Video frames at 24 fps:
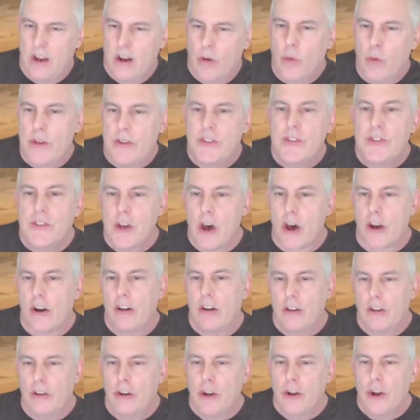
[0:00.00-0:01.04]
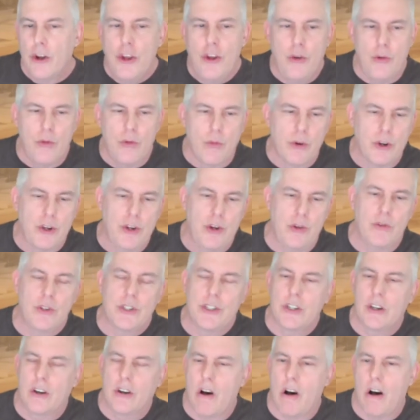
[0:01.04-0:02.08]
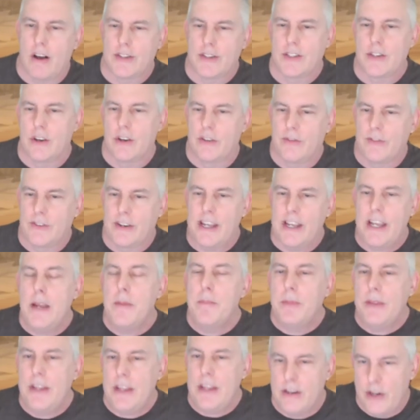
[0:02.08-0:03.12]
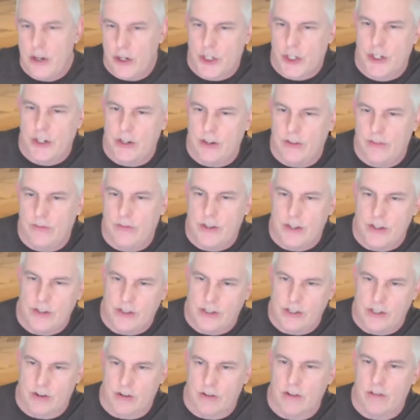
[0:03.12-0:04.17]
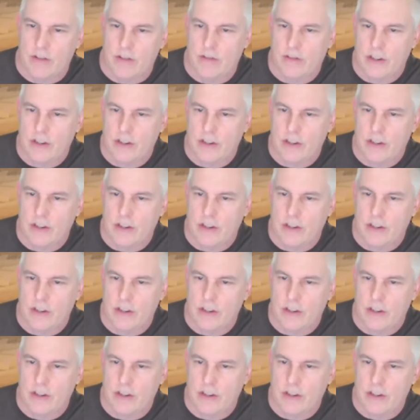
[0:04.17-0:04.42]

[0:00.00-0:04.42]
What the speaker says: With subtle, you reduce the cost of keep the initiative to zero.